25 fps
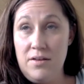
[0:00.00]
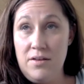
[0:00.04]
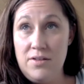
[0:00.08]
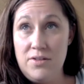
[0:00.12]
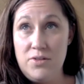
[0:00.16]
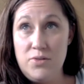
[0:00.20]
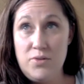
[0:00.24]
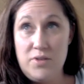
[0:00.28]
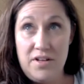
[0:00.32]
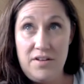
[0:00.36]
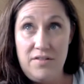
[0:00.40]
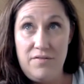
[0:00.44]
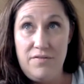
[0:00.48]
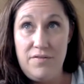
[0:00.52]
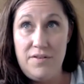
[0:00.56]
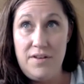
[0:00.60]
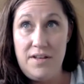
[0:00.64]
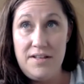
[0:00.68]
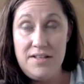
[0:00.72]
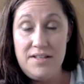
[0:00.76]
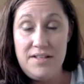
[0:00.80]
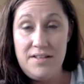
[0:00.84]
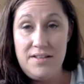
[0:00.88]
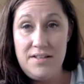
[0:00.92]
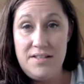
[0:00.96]
sort of
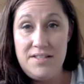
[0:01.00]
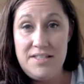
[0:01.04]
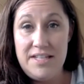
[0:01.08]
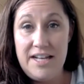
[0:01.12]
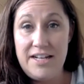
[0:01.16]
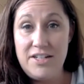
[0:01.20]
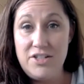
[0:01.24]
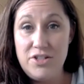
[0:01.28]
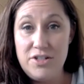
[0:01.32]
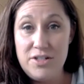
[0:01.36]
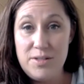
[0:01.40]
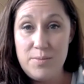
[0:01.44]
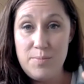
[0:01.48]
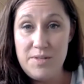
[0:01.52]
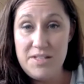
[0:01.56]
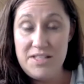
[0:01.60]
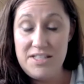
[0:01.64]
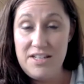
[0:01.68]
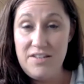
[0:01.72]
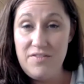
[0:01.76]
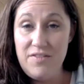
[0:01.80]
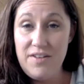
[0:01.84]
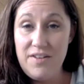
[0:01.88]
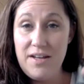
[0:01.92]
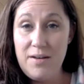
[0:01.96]
sector
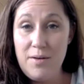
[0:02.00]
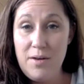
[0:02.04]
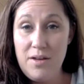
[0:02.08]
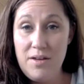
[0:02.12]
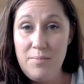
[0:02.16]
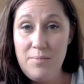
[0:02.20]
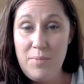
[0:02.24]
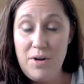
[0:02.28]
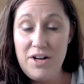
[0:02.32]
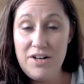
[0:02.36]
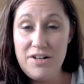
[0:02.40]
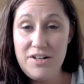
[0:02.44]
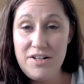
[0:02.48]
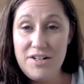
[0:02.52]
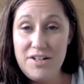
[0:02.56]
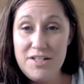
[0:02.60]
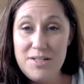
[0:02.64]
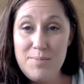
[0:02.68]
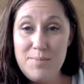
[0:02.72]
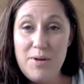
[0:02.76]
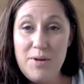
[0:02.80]
specific partners,